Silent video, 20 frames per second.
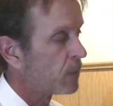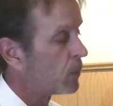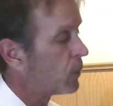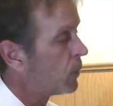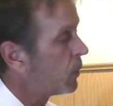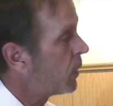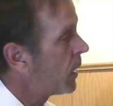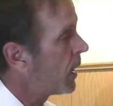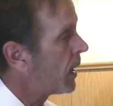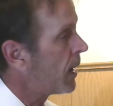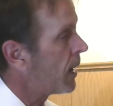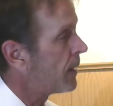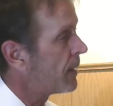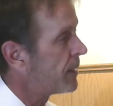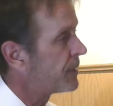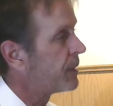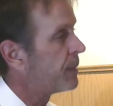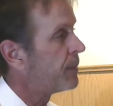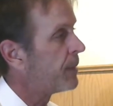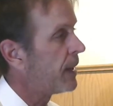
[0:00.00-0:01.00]
Wow,
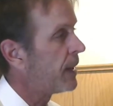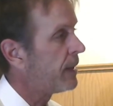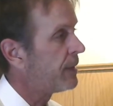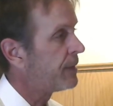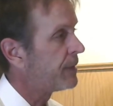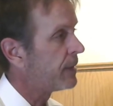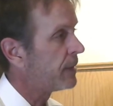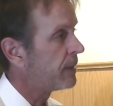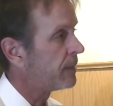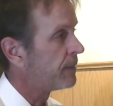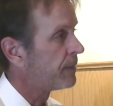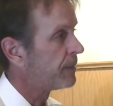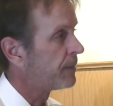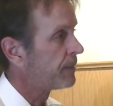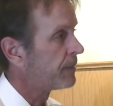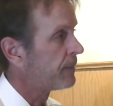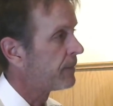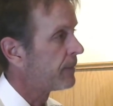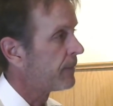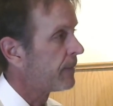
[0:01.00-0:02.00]
that's amazing.
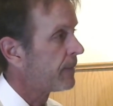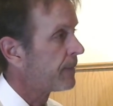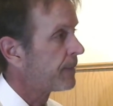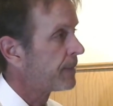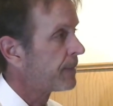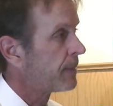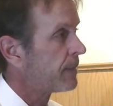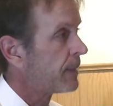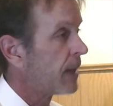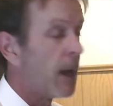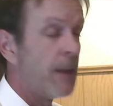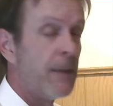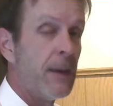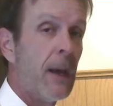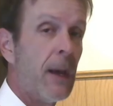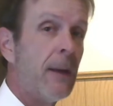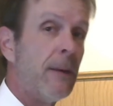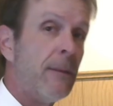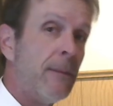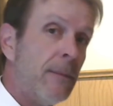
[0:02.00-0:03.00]
And
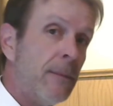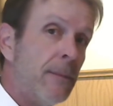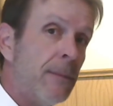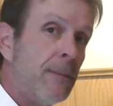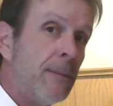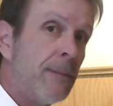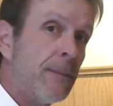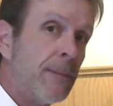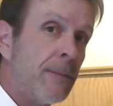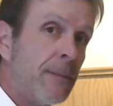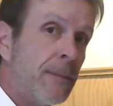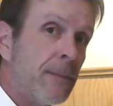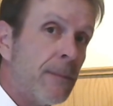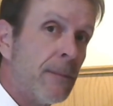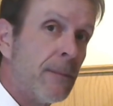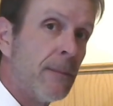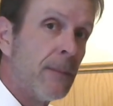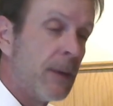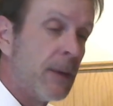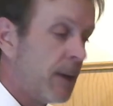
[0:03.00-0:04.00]
that
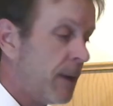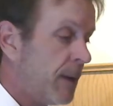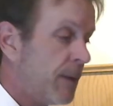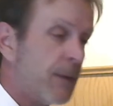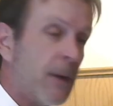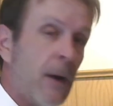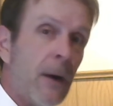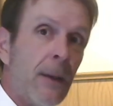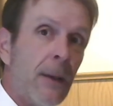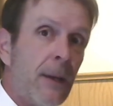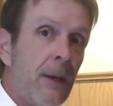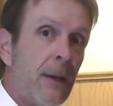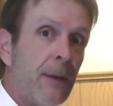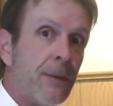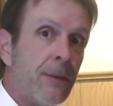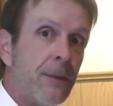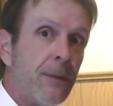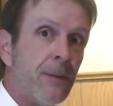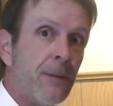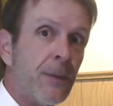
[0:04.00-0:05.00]
is our
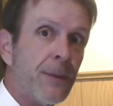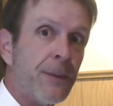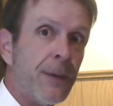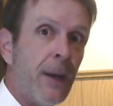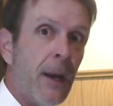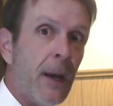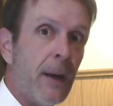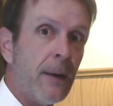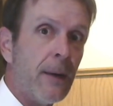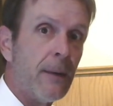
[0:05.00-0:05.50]
list for today.